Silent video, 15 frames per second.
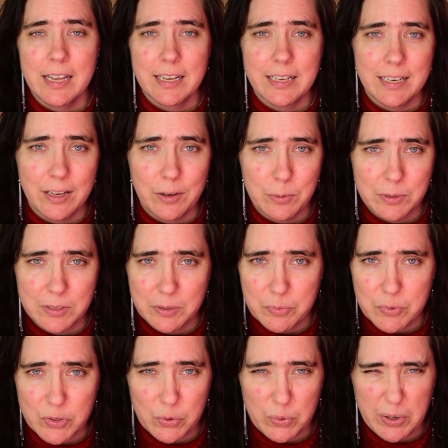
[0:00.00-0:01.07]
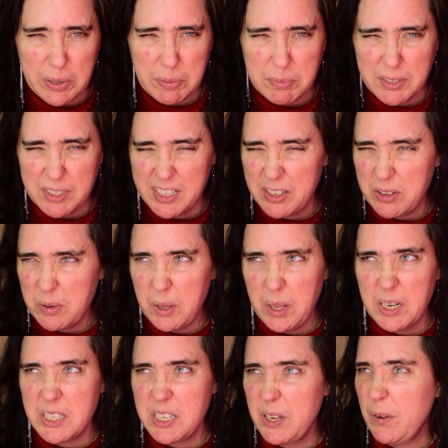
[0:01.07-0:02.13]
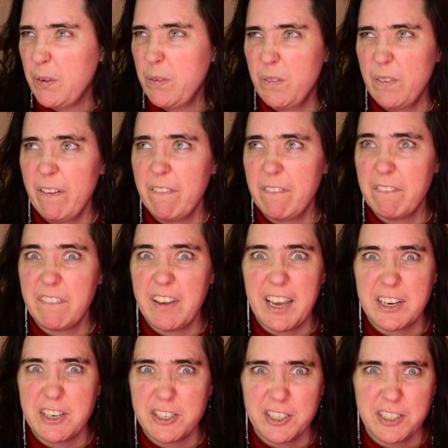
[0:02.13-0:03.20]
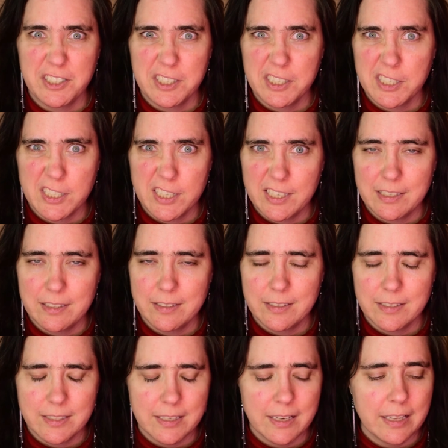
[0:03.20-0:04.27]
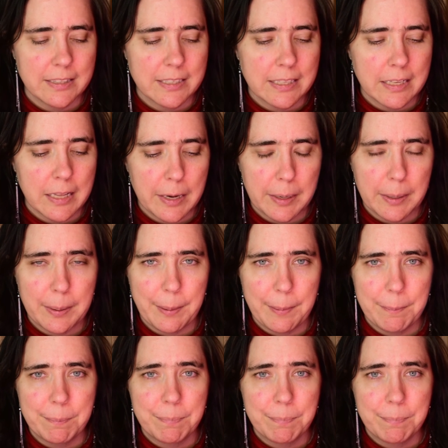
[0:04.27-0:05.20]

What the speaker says: I don't subscribe to the whole idea of fashion sins and the like.